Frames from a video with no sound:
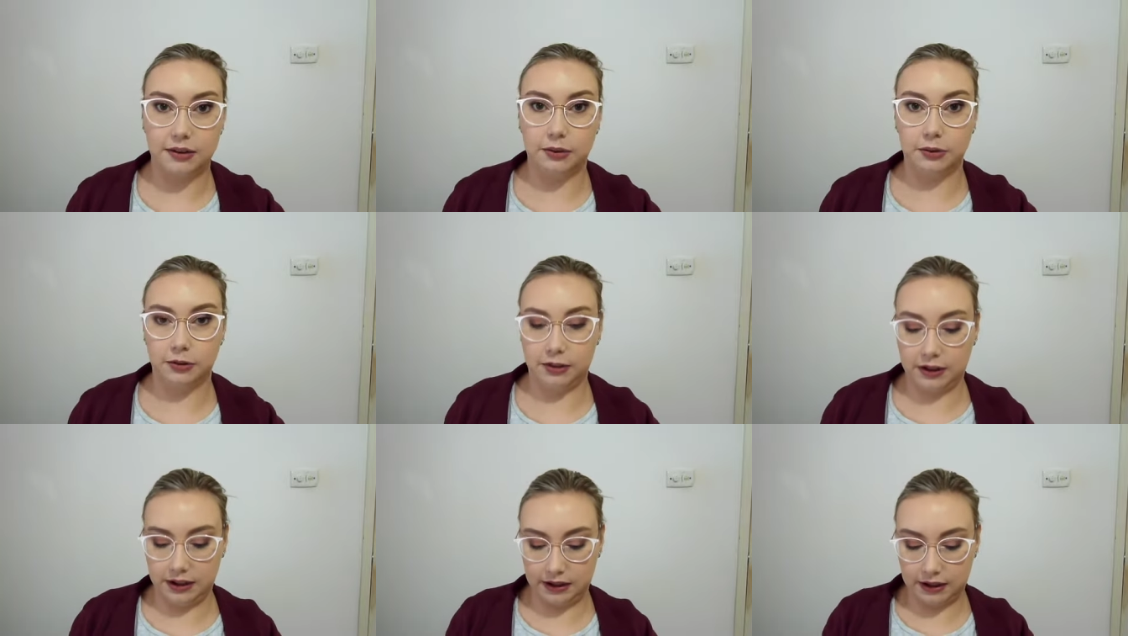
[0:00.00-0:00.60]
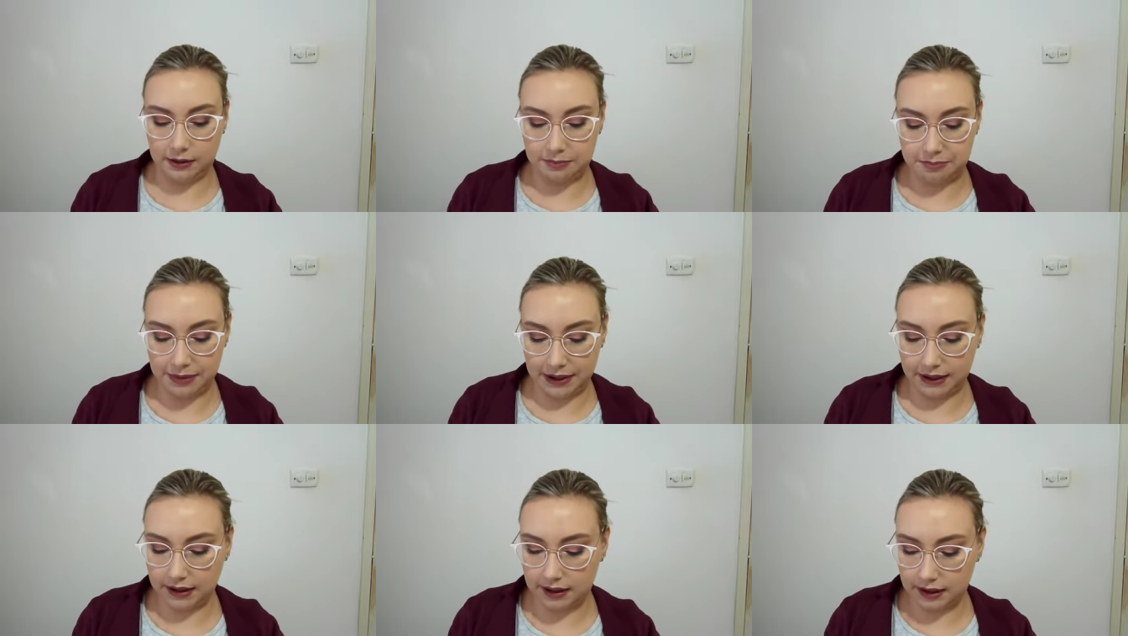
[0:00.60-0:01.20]
The
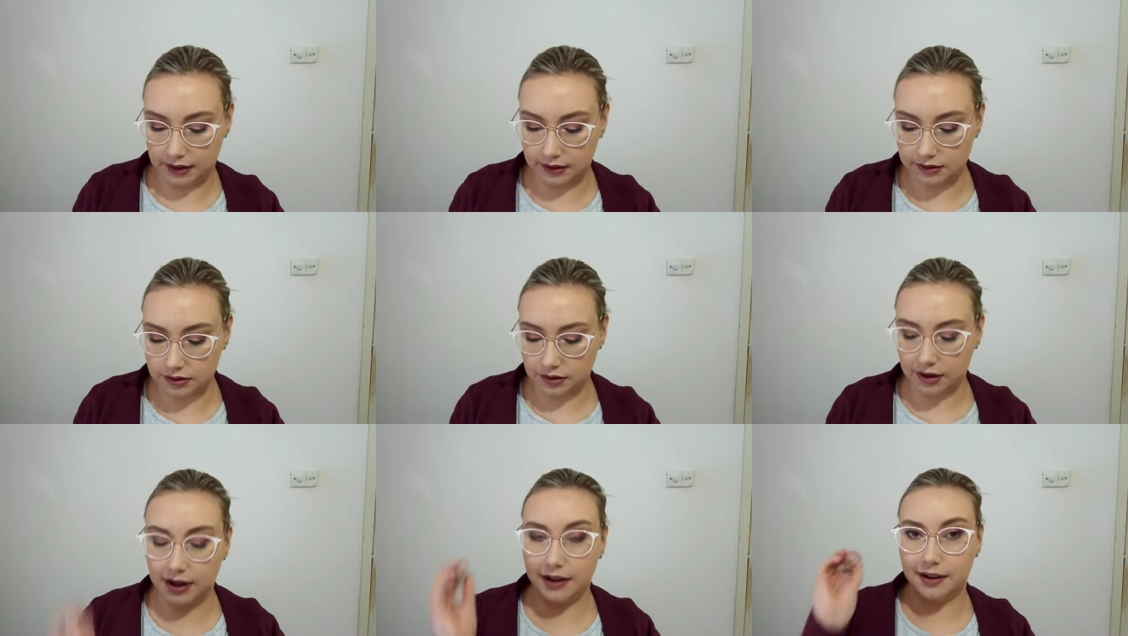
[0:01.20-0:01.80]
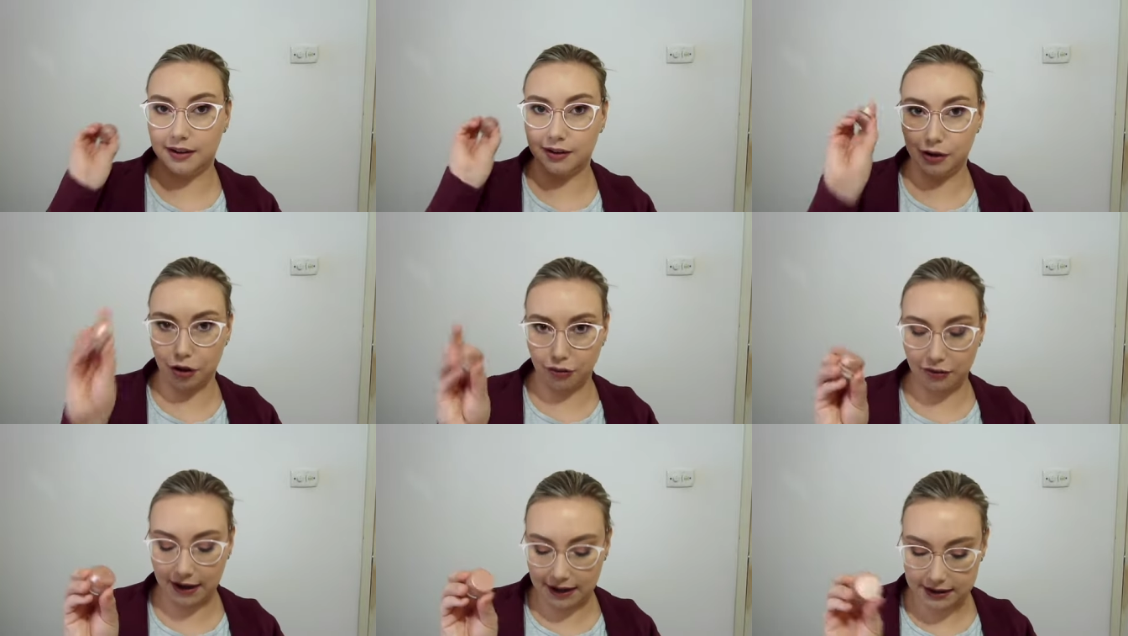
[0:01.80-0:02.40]
Becca Under Eye
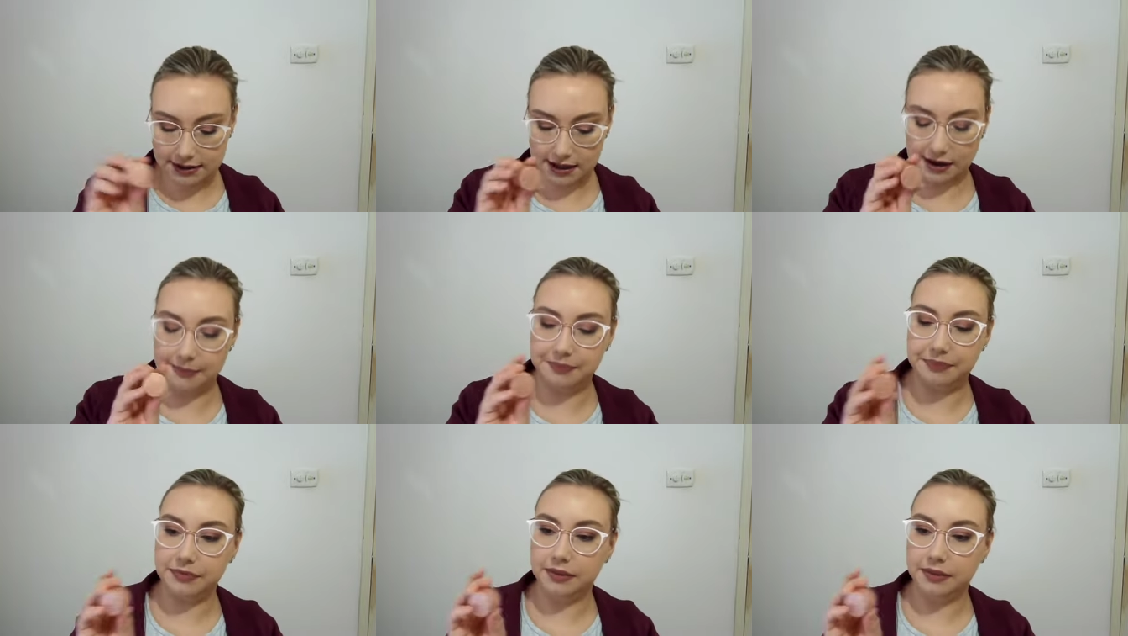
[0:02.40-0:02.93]
Corrector.